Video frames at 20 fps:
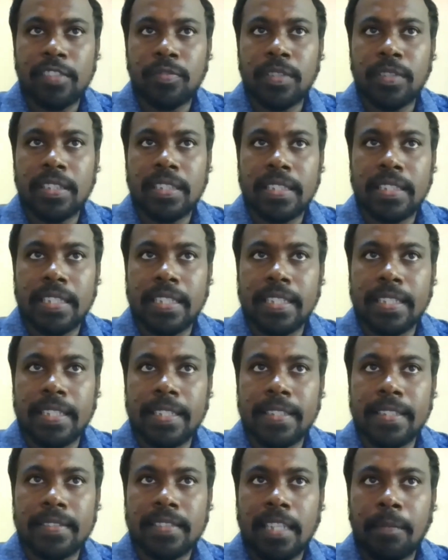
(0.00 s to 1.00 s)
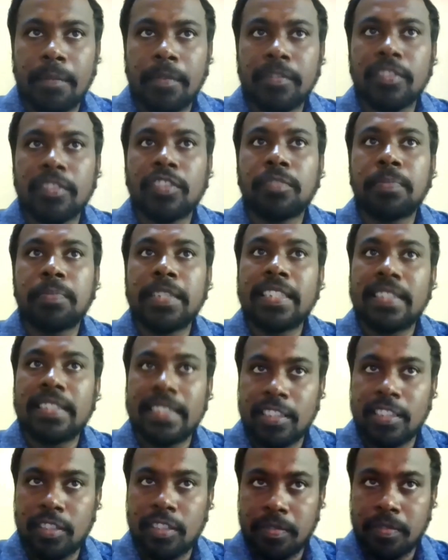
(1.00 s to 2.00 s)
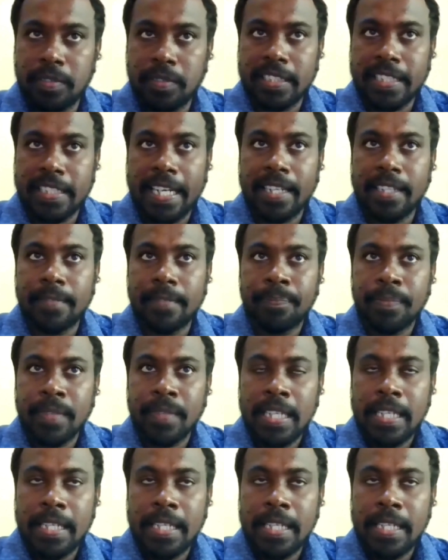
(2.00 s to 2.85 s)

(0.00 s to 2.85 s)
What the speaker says: with some of the species which can